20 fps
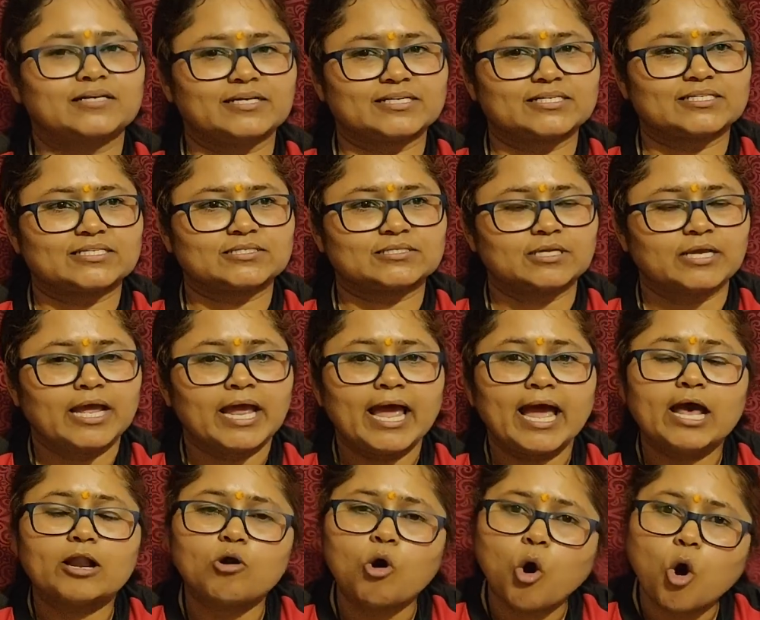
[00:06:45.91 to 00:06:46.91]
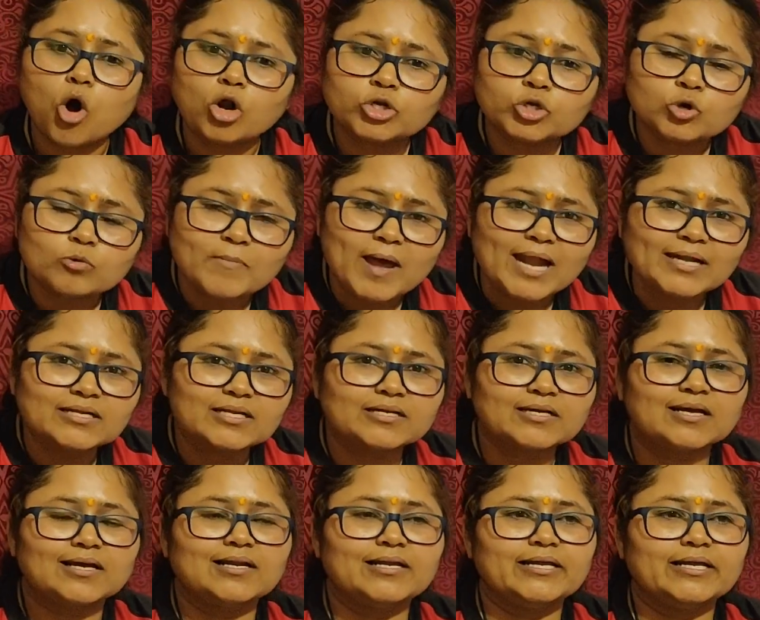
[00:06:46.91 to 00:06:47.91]
And automatically,
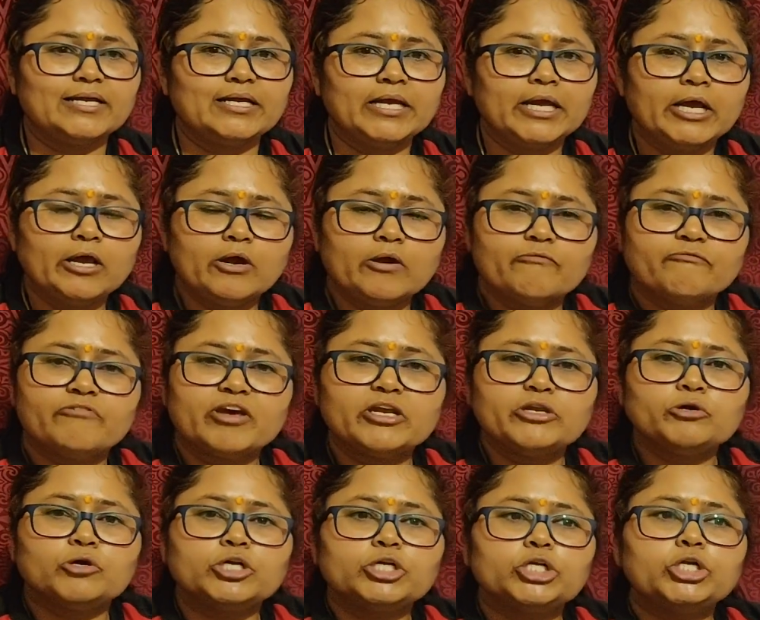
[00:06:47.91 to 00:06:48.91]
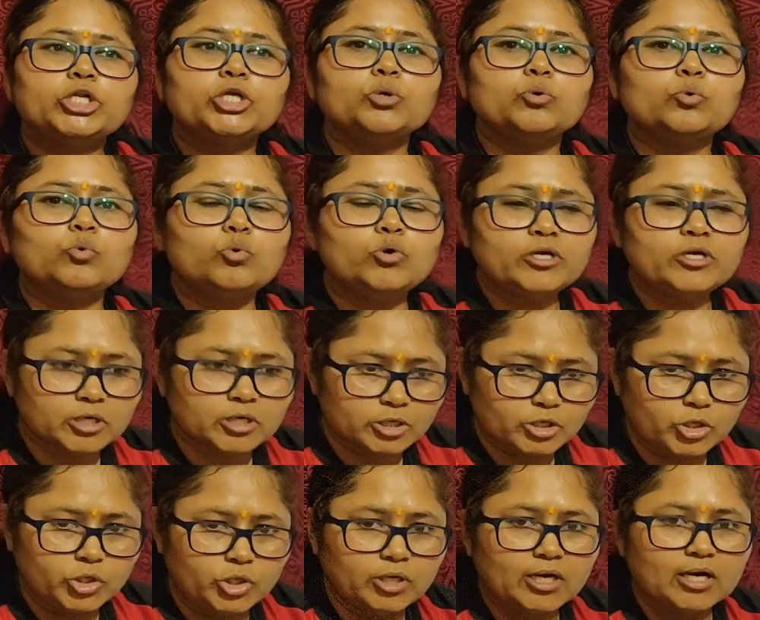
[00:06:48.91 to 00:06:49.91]
when you're tuned
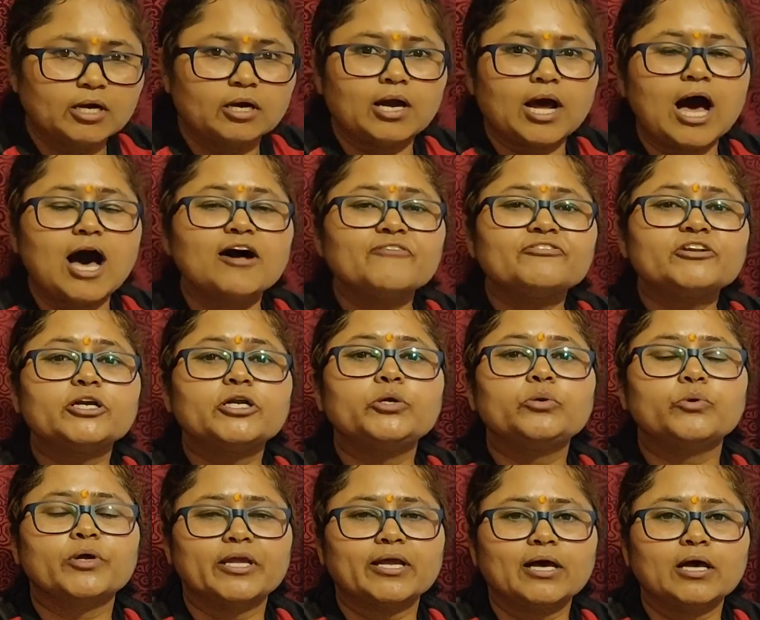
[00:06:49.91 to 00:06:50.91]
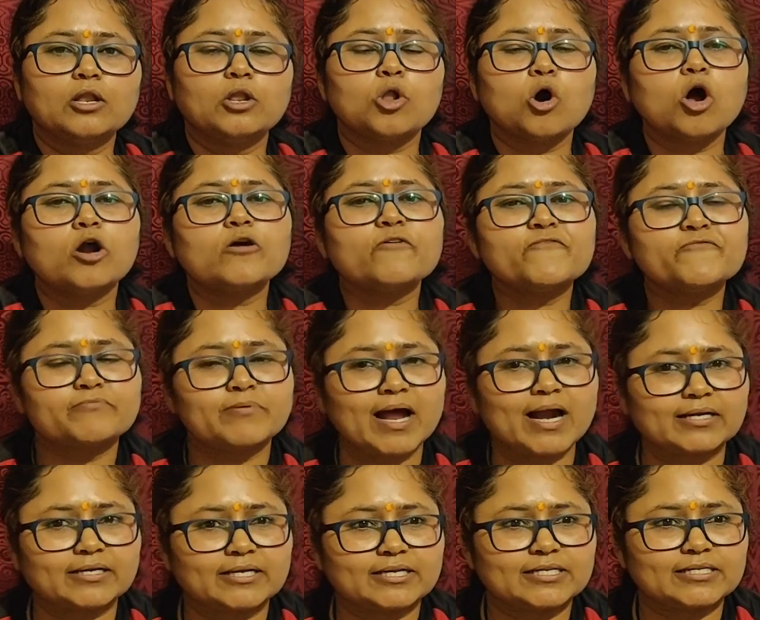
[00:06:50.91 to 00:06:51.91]
after doing a lot of practice,
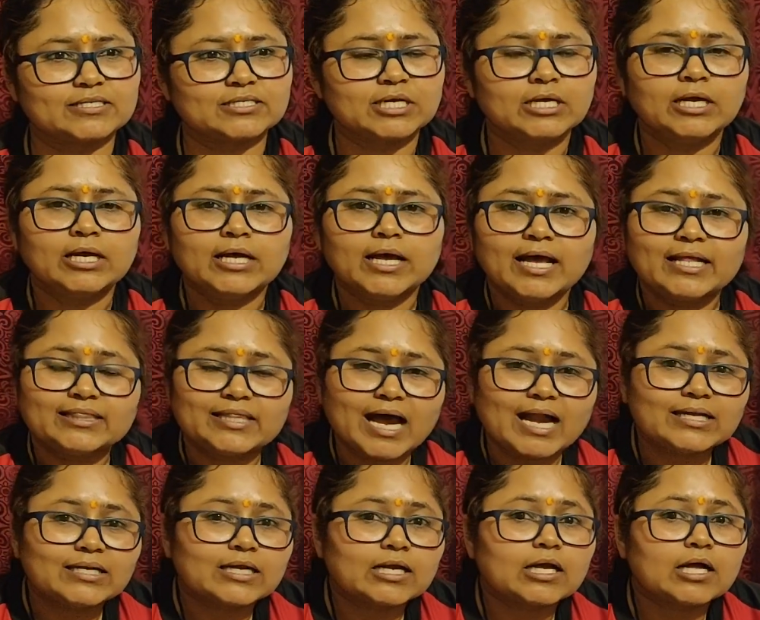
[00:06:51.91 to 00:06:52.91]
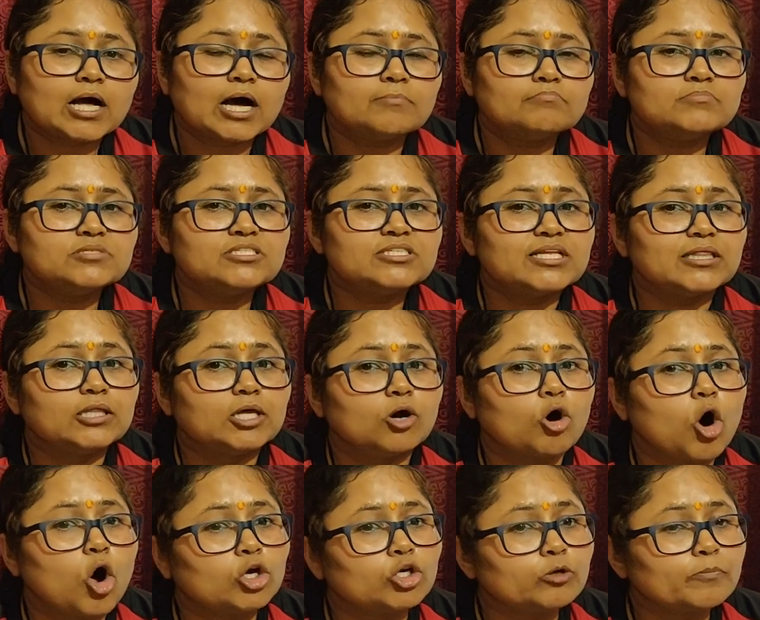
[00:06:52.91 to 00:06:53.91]
that comes in the
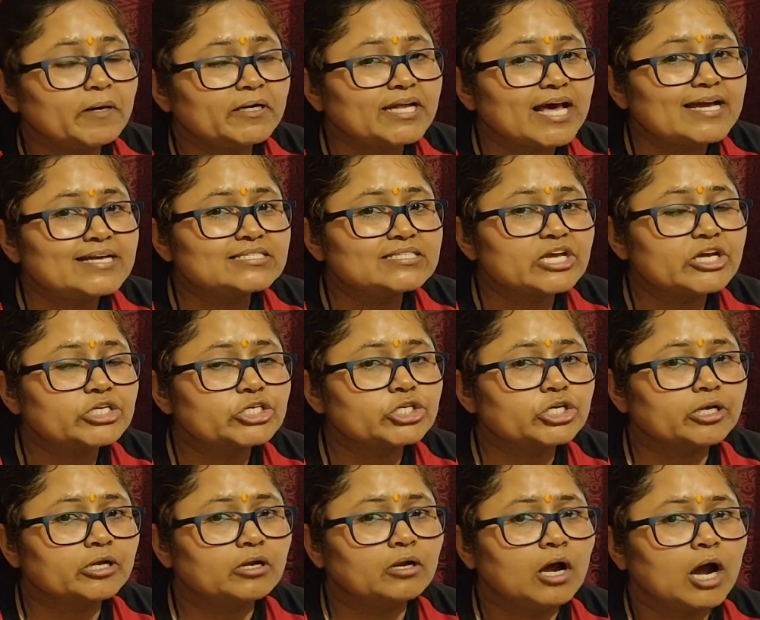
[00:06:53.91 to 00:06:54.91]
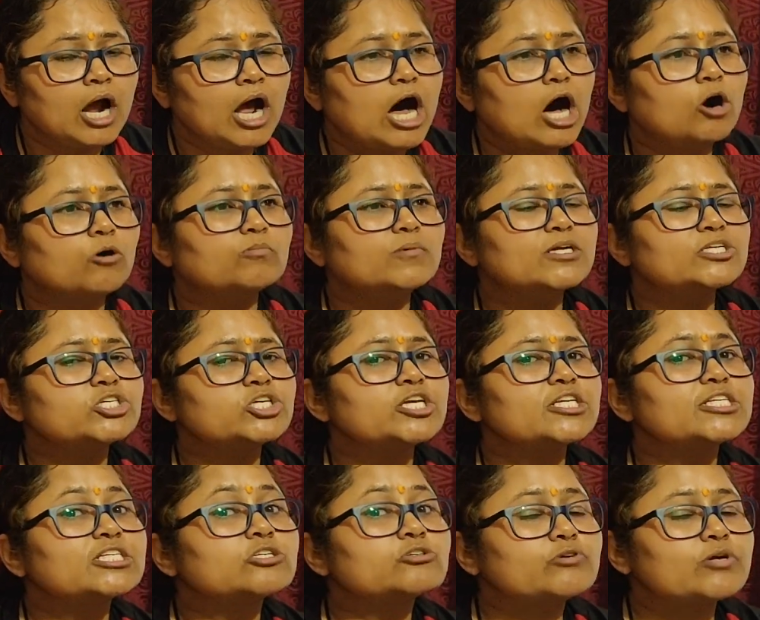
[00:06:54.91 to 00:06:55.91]
automatization, how much strength
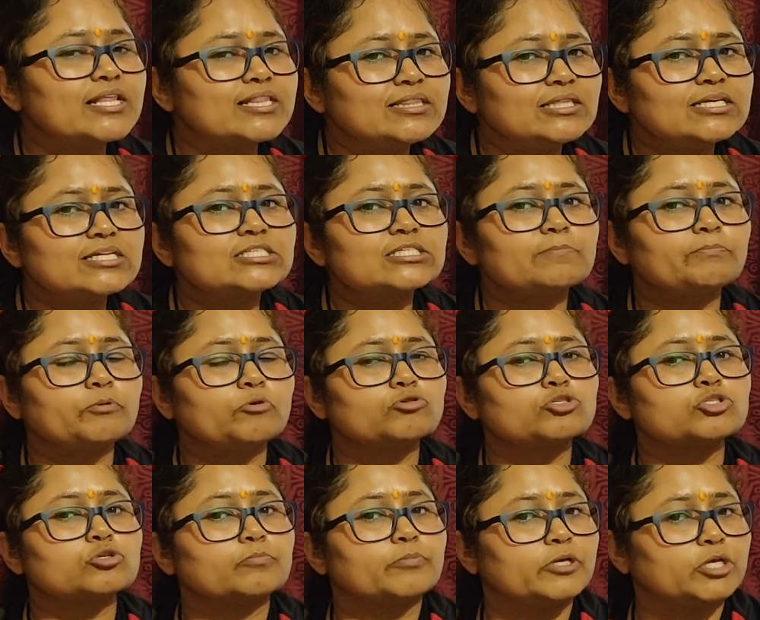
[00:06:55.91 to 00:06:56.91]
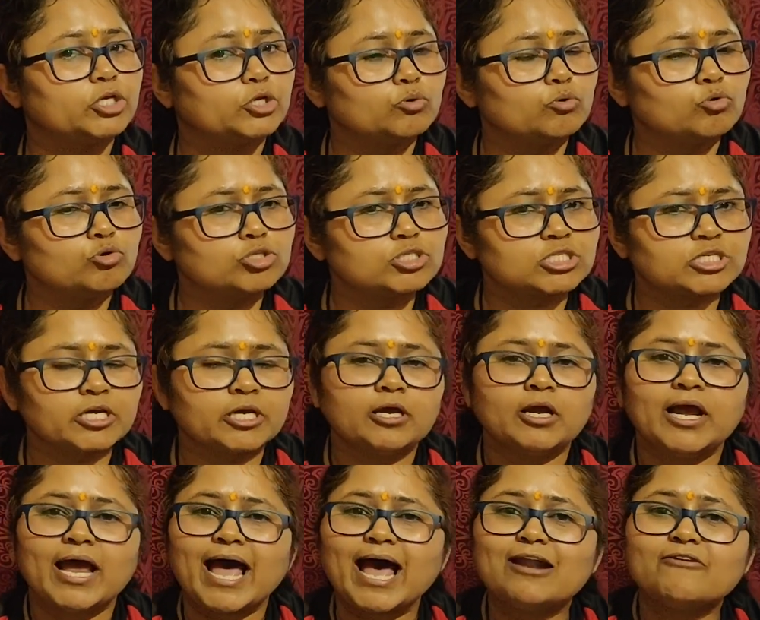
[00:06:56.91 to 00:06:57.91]
is supposed to be used and
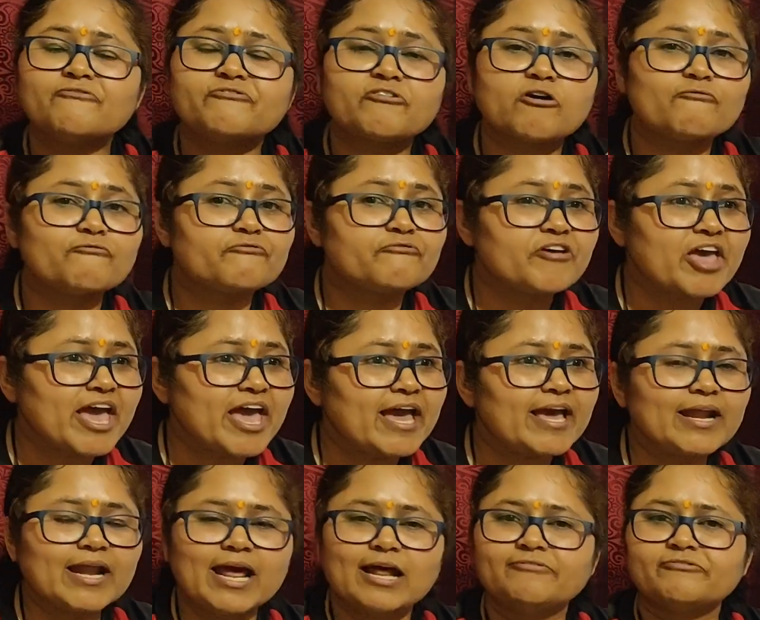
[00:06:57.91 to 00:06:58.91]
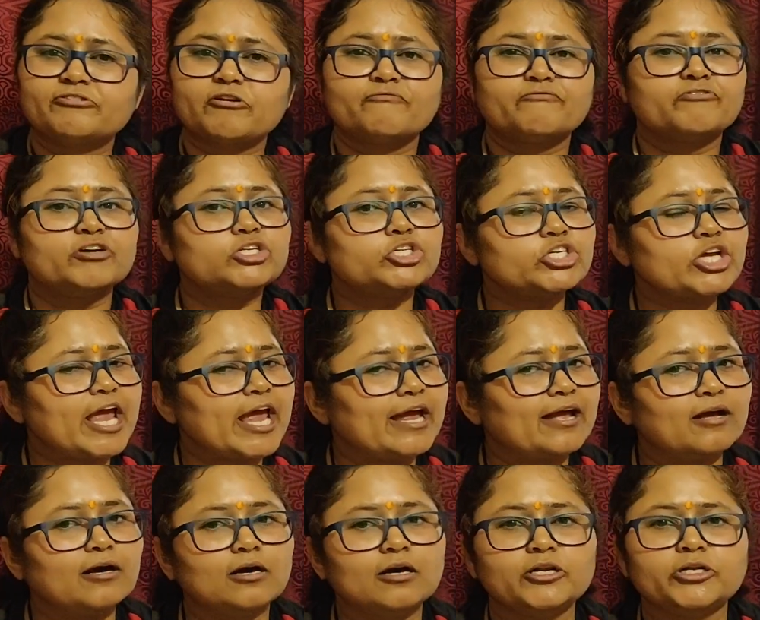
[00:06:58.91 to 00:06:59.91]
from where and from which angle you're
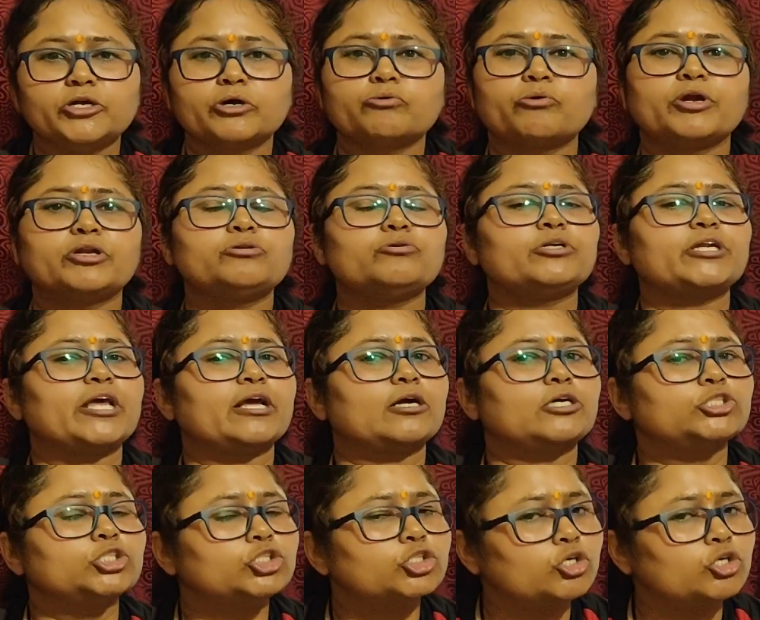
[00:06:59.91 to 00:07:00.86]
going to take a shot.